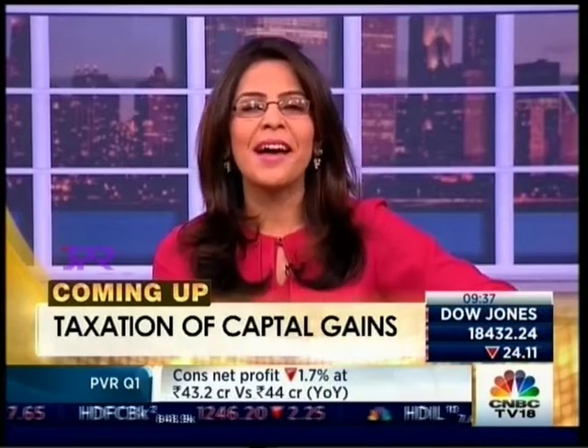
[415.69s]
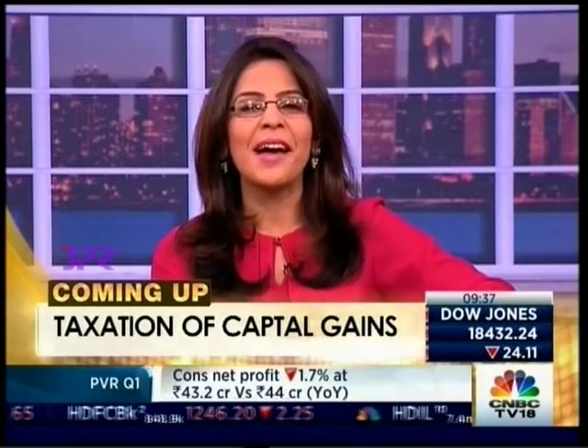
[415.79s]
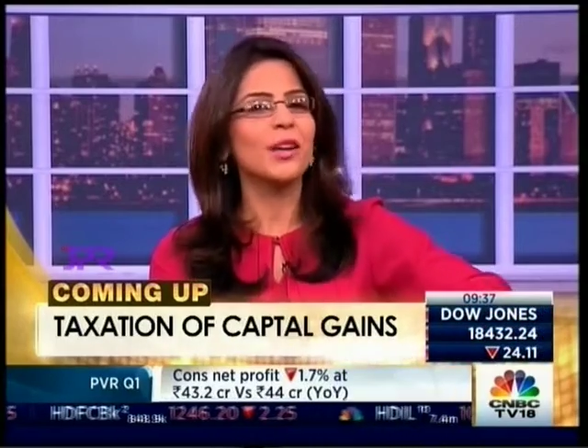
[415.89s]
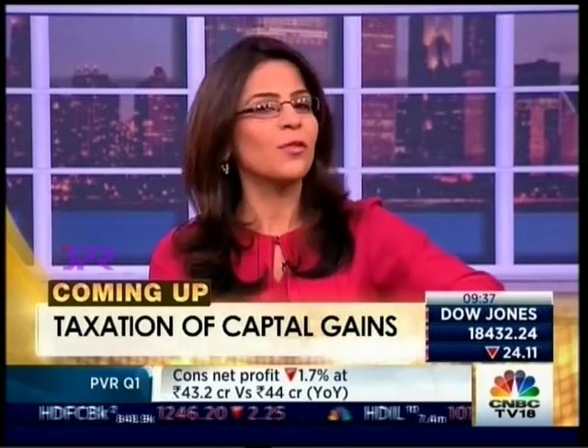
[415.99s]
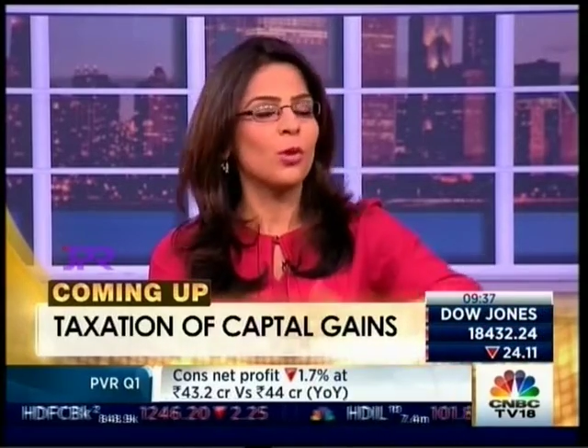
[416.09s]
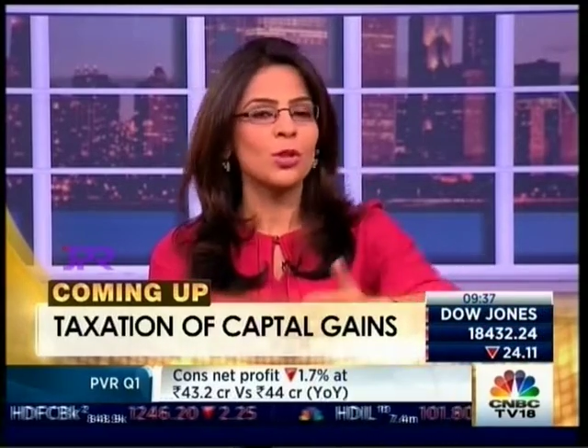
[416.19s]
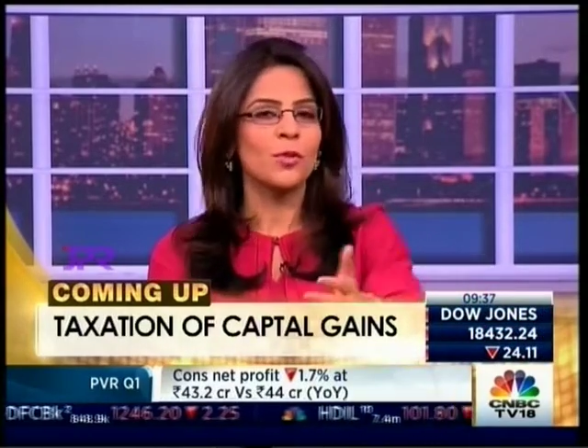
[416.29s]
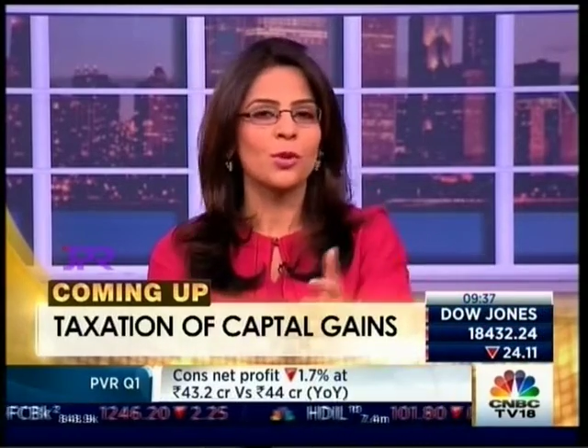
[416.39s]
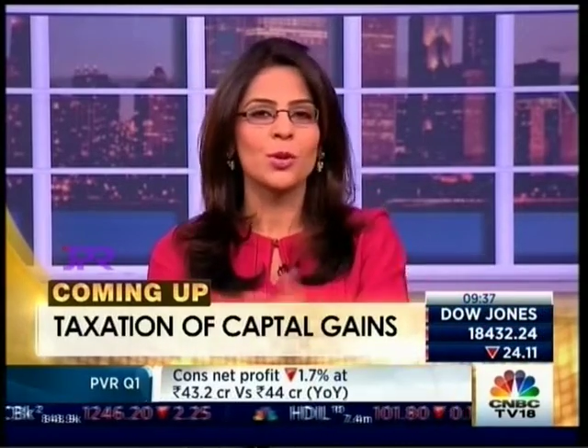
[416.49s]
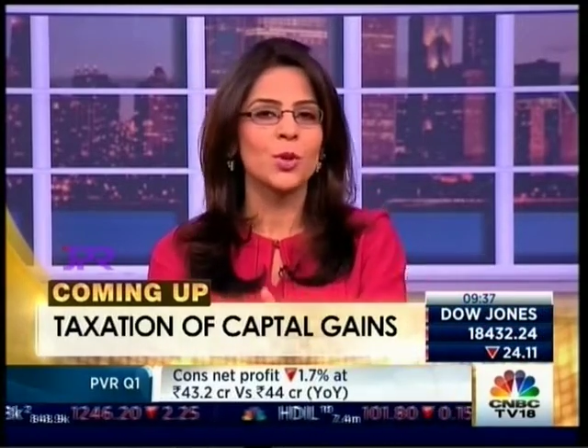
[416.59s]
And of course
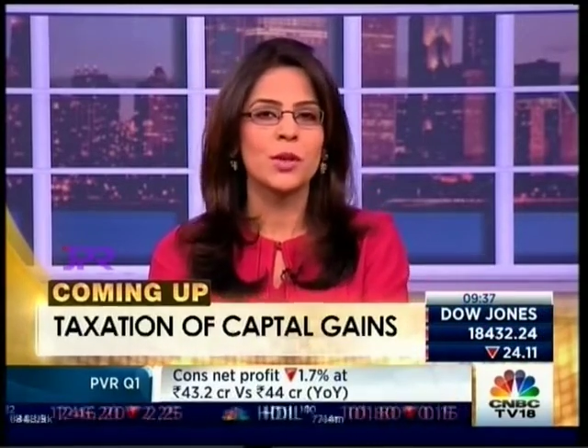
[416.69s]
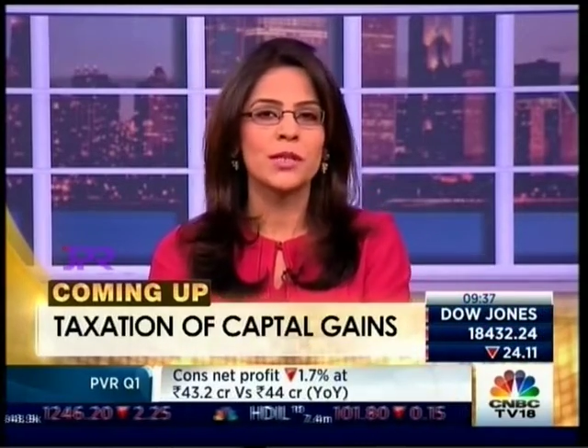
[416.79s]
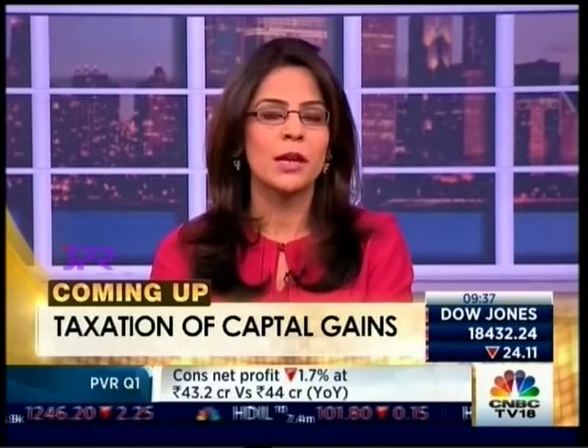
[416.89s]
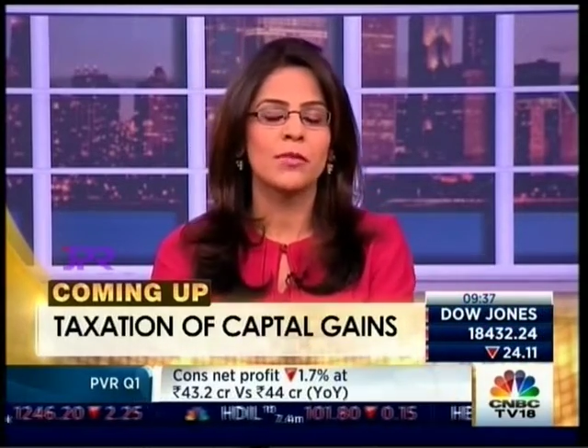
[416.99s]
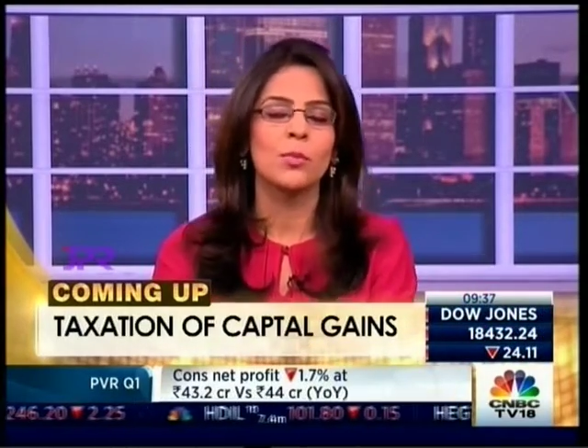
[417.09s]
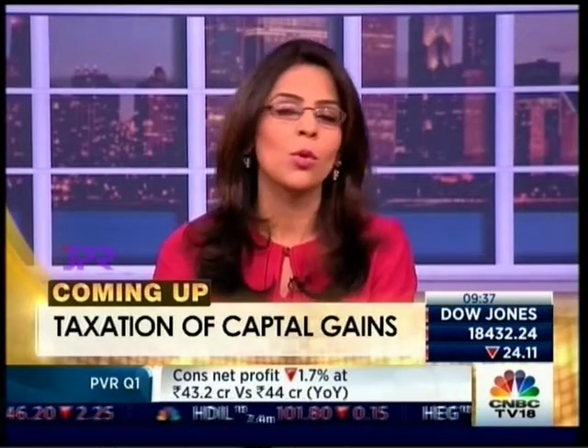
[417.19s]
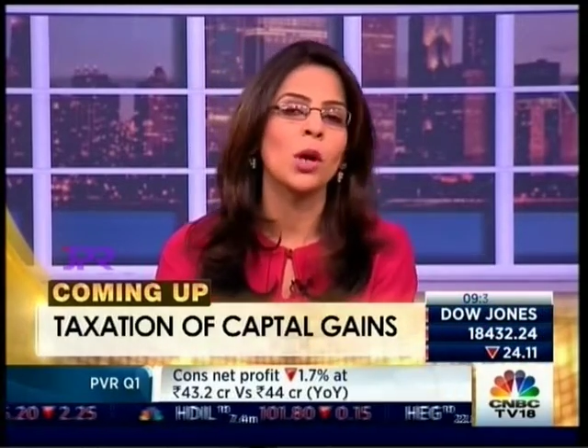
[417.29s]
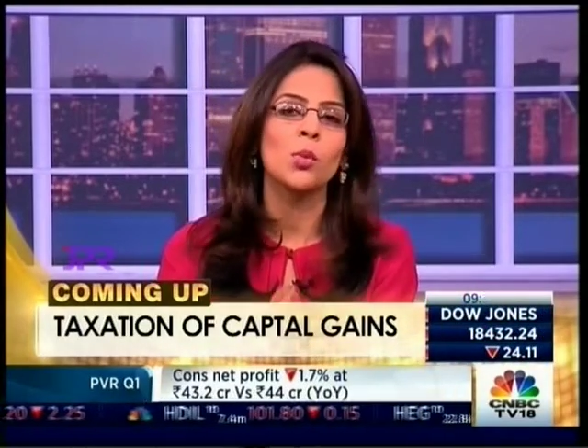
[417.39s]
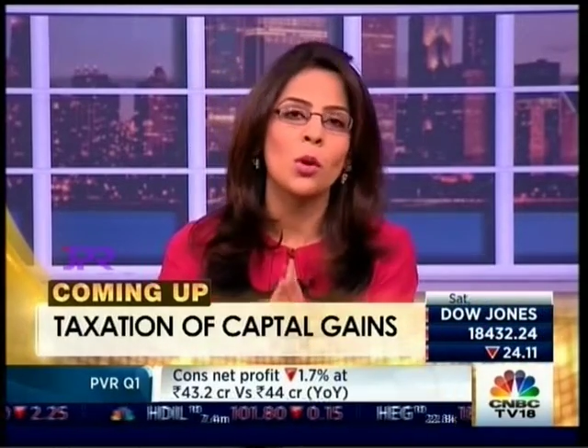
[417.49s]
for those who are self-employed,